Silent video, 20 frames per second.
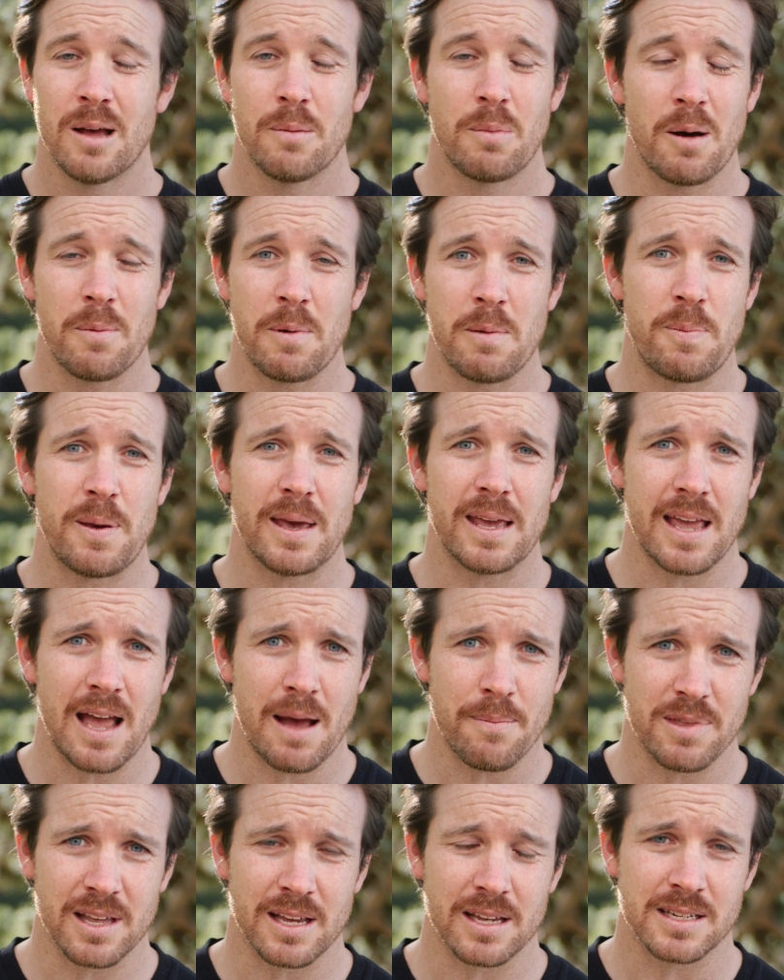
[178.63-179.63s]
Might be picking
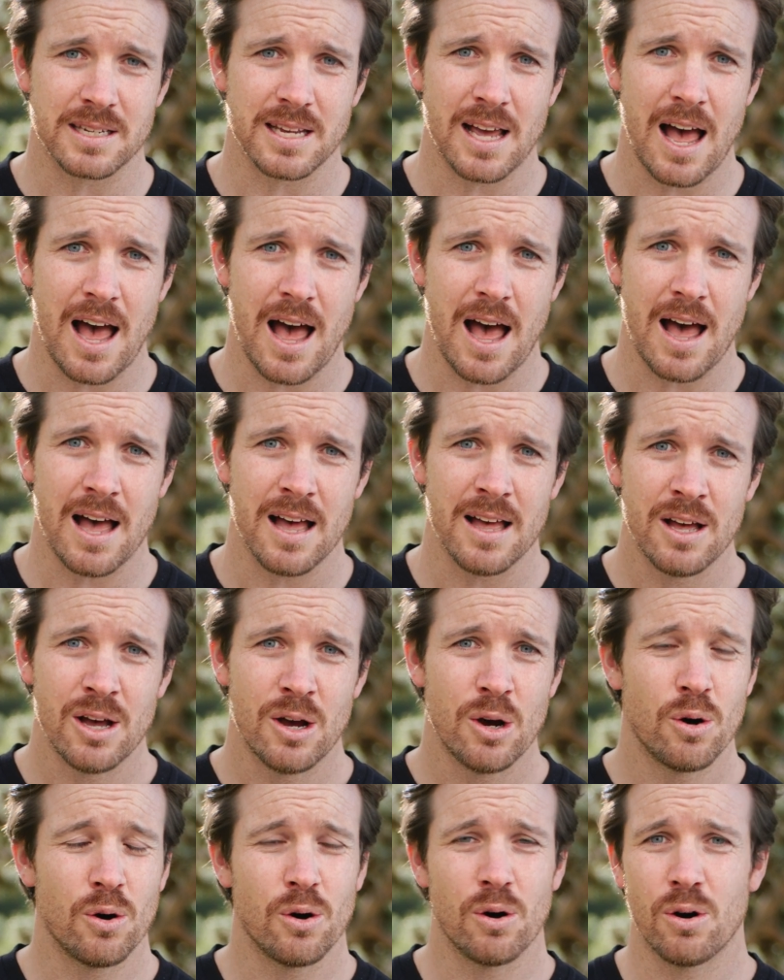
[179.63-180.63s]
up the guitar
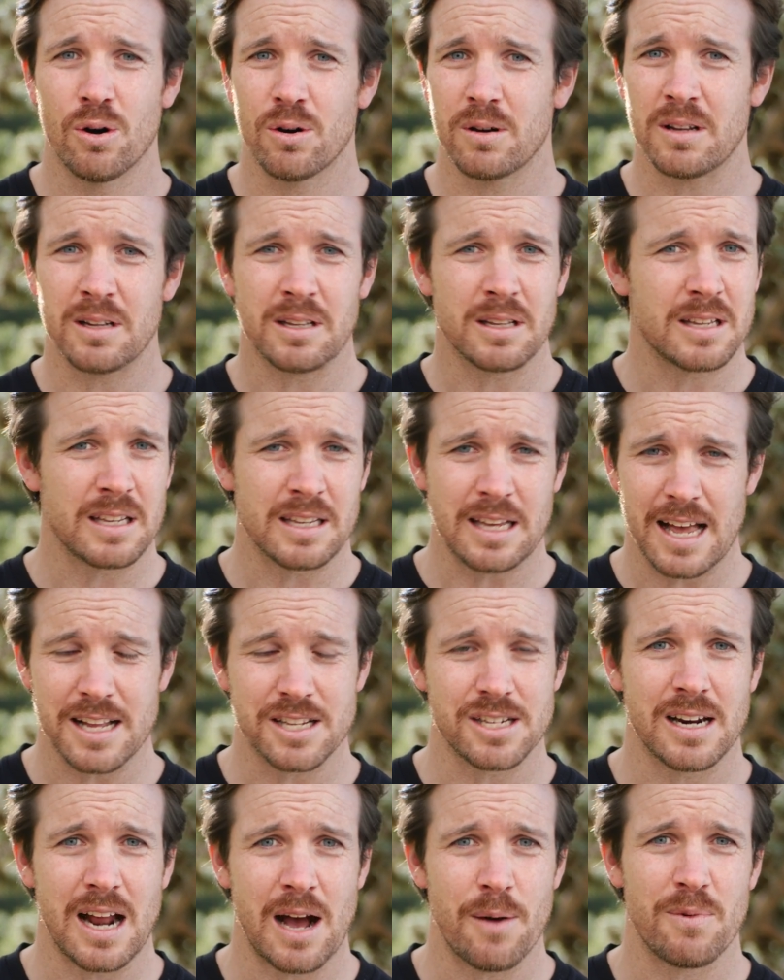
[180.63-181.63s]
or
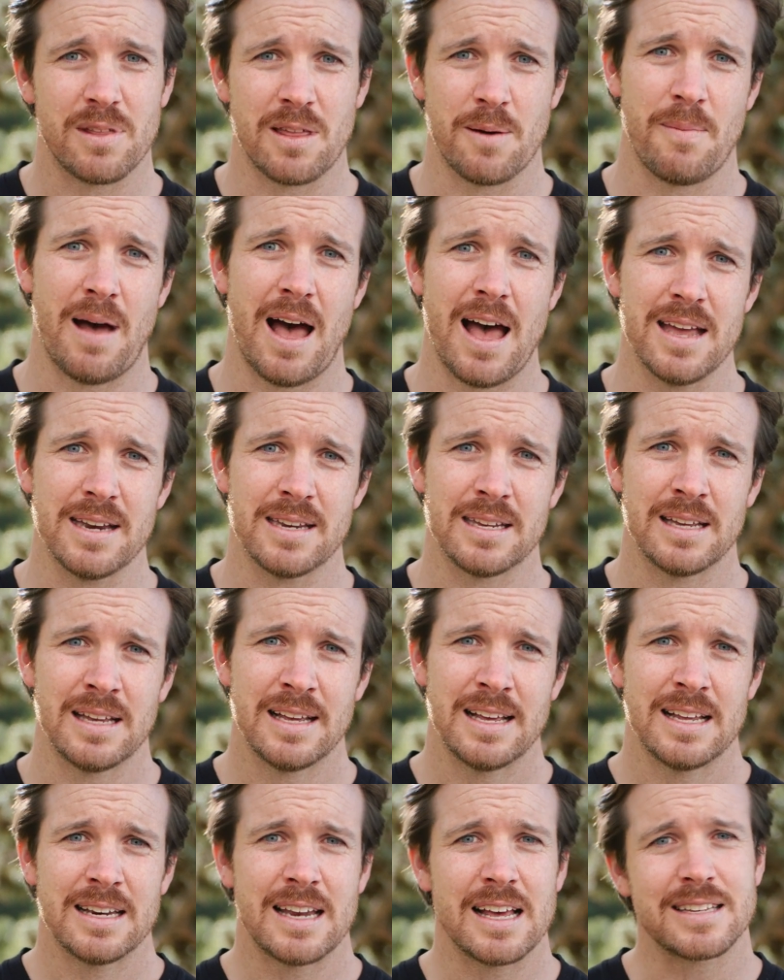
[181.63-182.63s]
catching up with a mate.
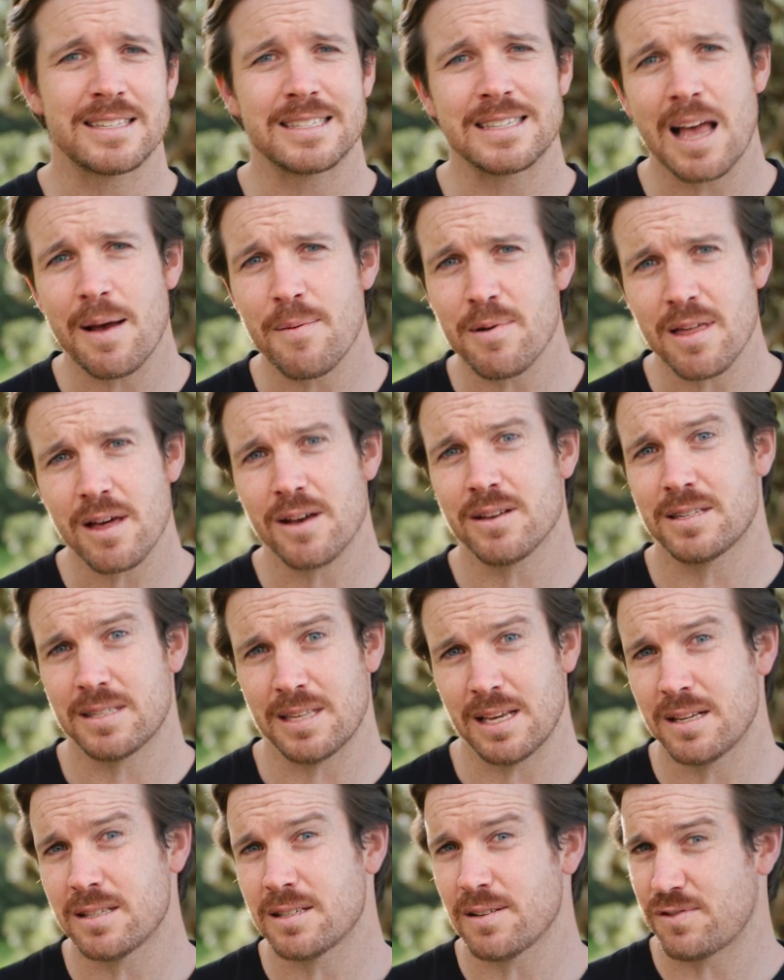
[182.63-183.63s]
Now some of those
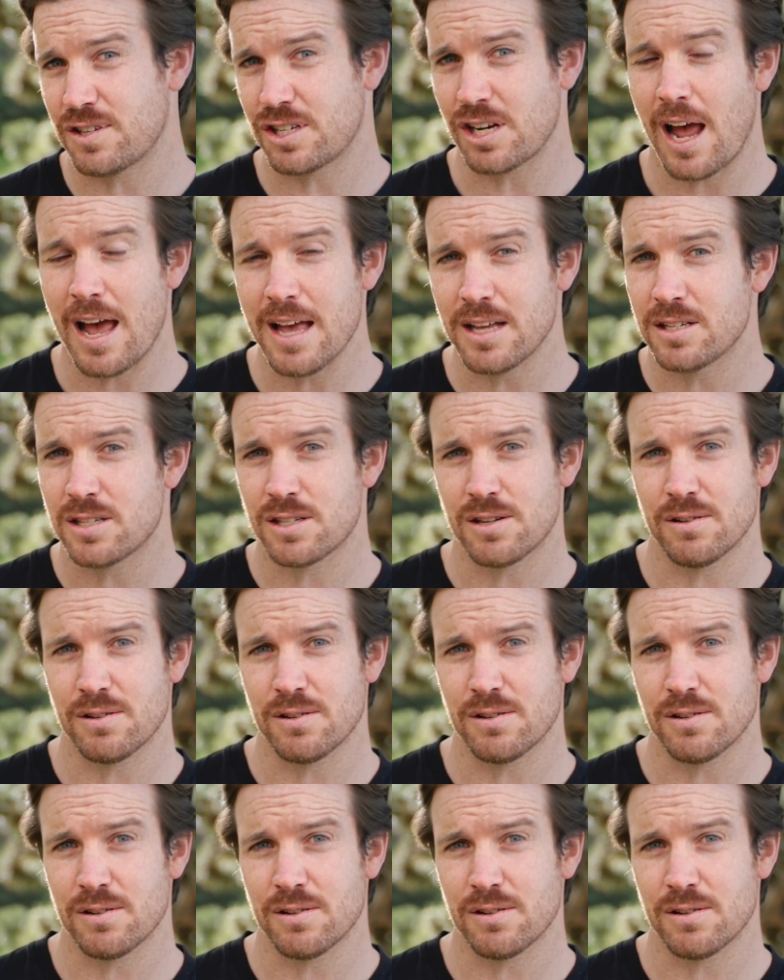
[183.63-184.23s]
things have changed